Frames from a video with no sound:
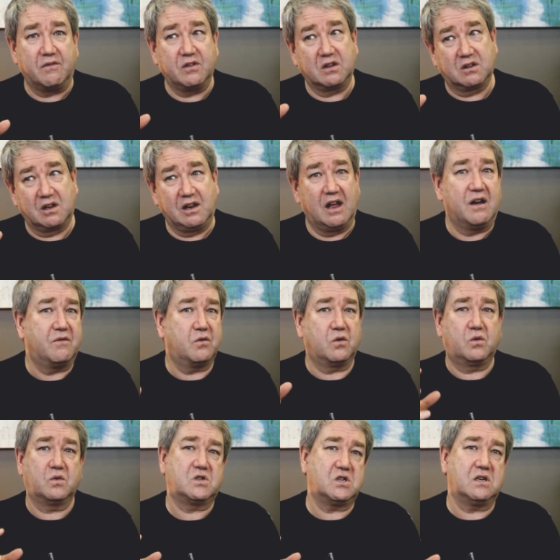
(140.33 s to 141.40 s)
that the love
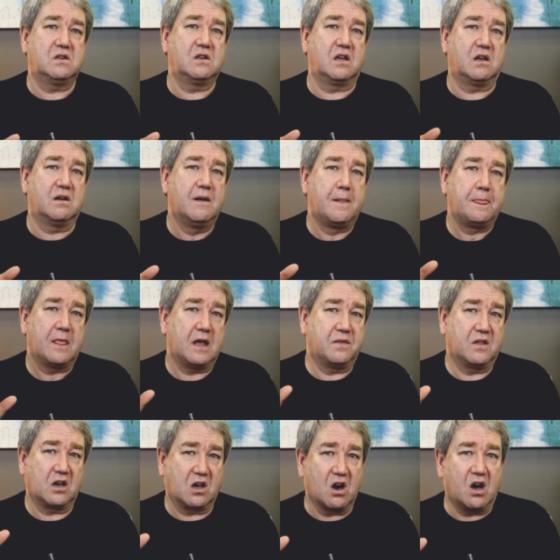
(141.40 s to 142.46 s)
with which in the in
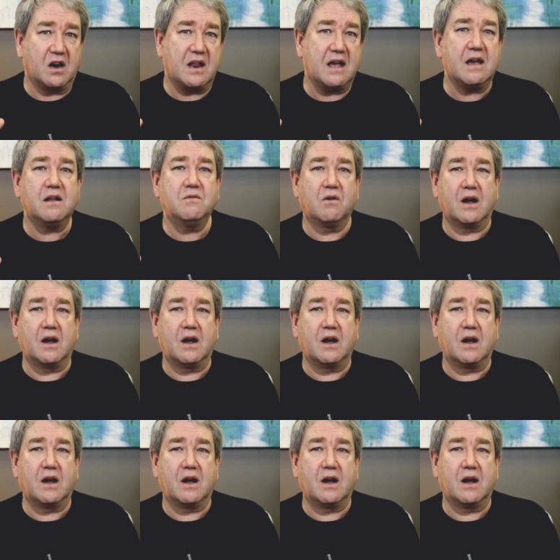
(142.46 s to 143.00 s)
the Godhead,